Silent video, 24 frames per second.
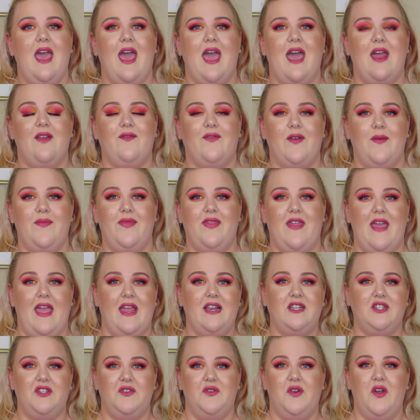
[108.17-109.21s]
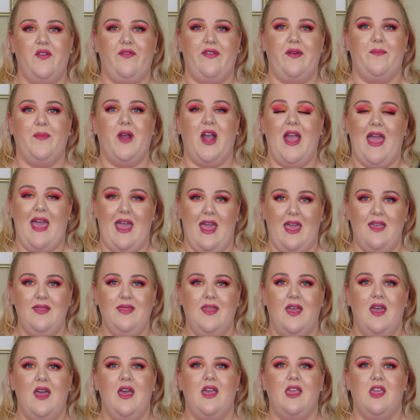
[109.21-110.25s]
And from then to November 8th,